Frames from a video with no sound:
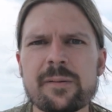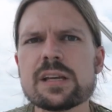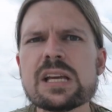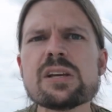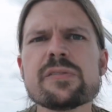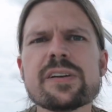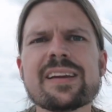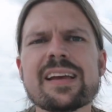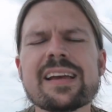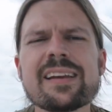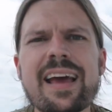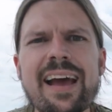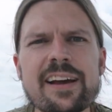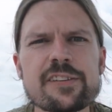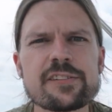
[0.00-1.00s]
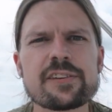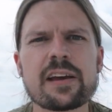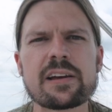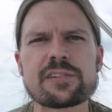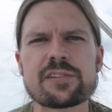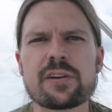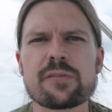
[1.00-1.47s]
even in
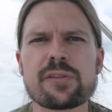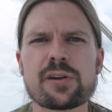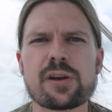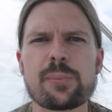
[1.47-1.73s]
excess of the